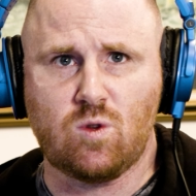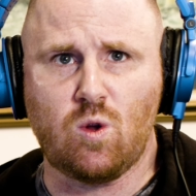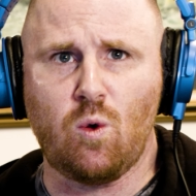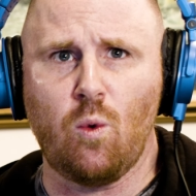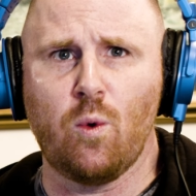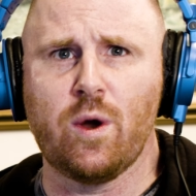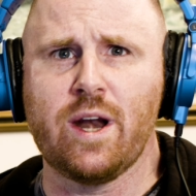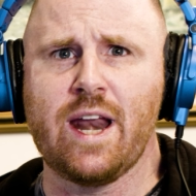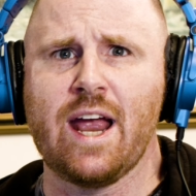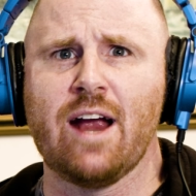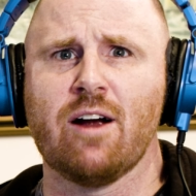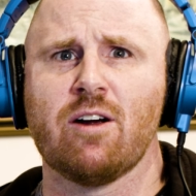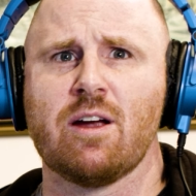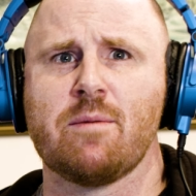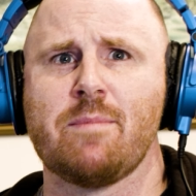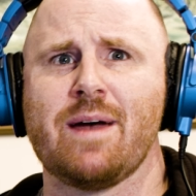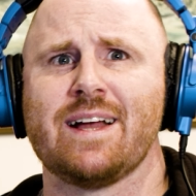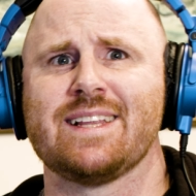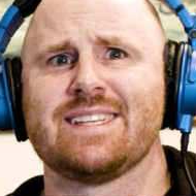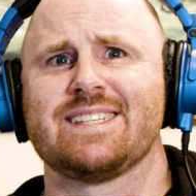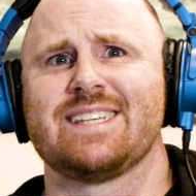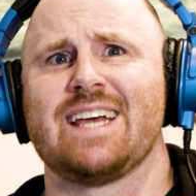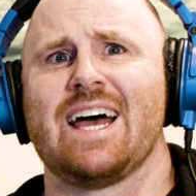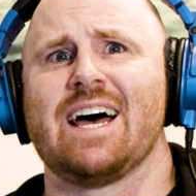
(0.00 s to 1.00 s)
When Harry
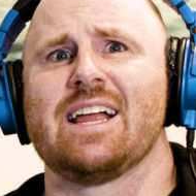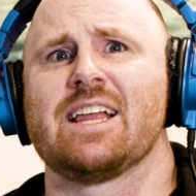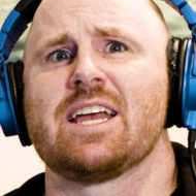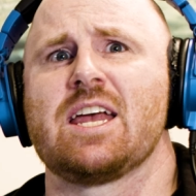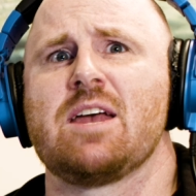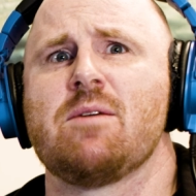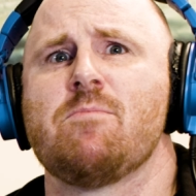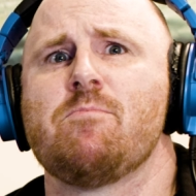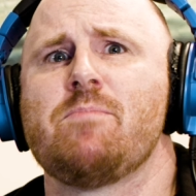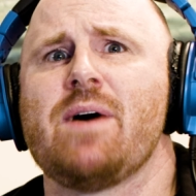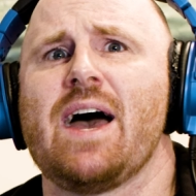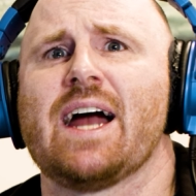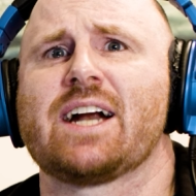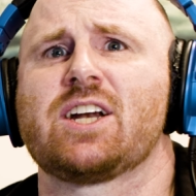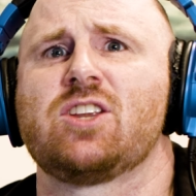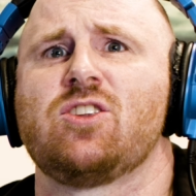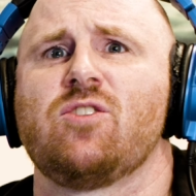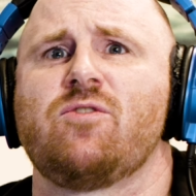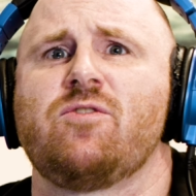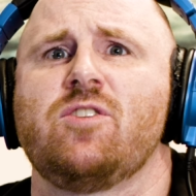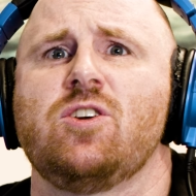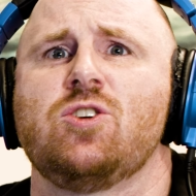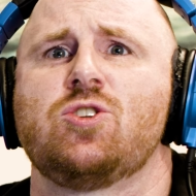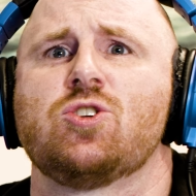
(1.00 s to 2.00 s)
Met Sally, Back to
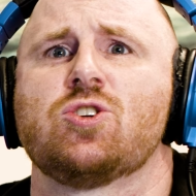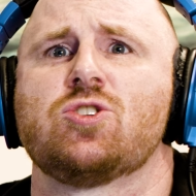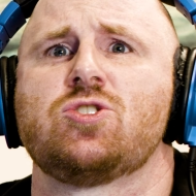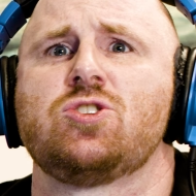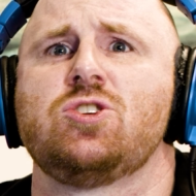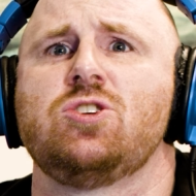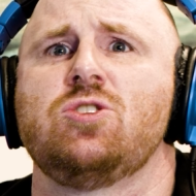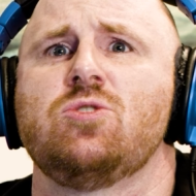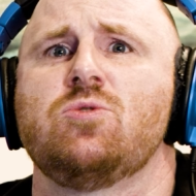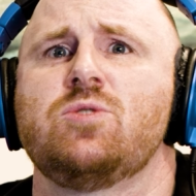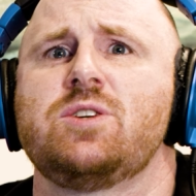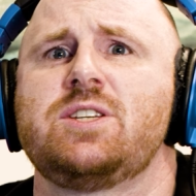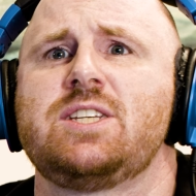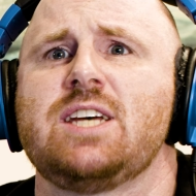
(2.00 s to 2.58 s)
the Future 2,